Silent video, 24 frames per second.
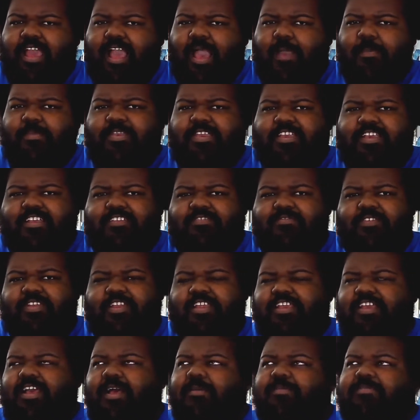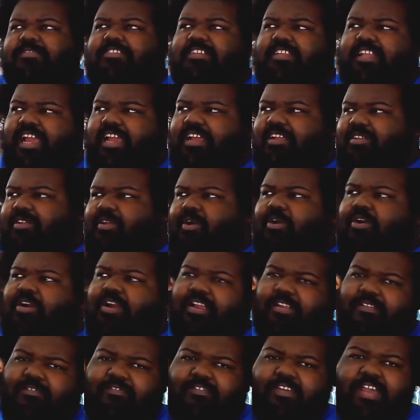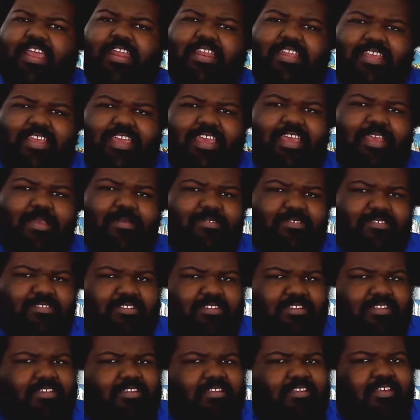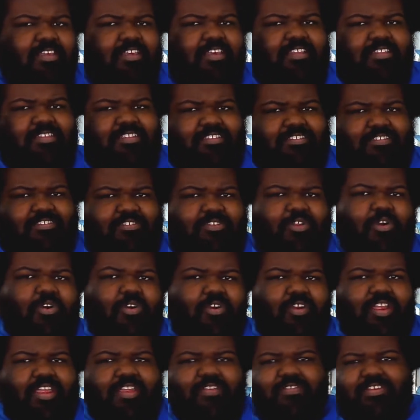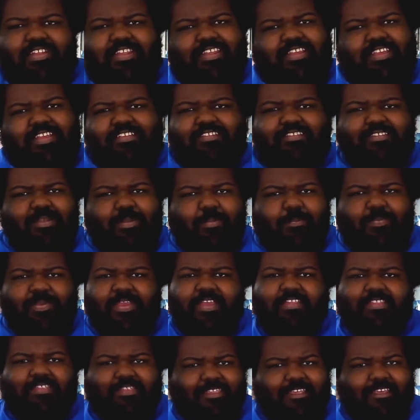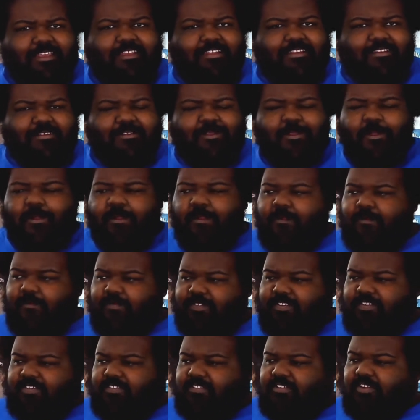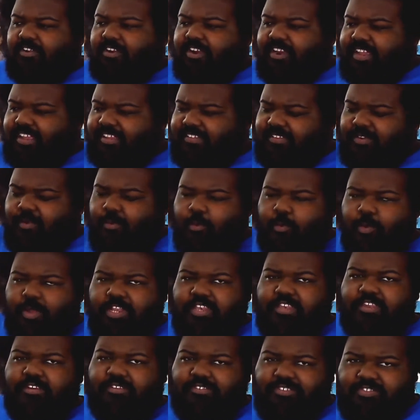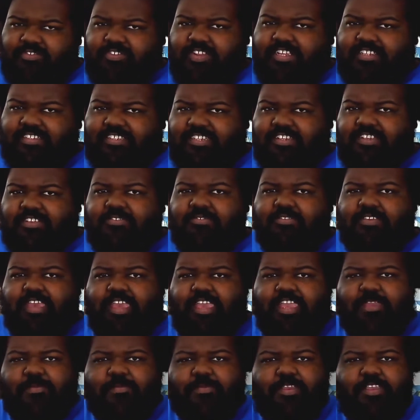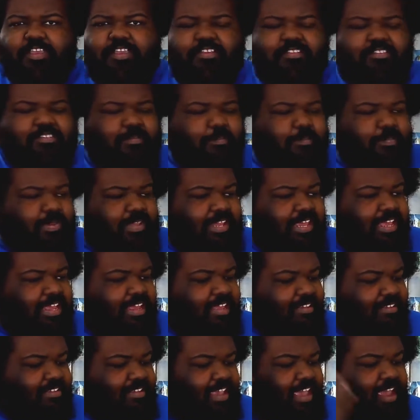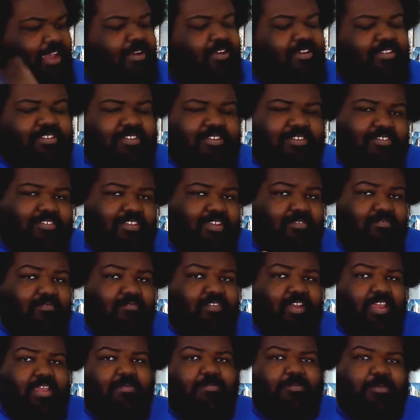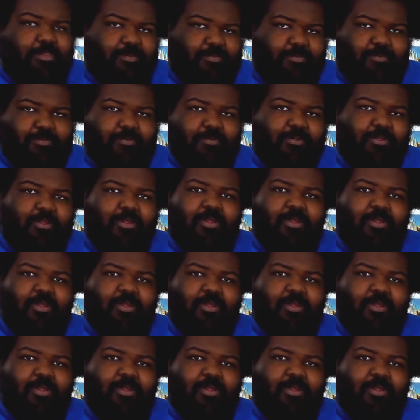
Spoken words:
I mean, because when it comes to, like, lore in fighting games, the story really isn't a big thing. The story is a window dressing. You came here to play as characters and fight people.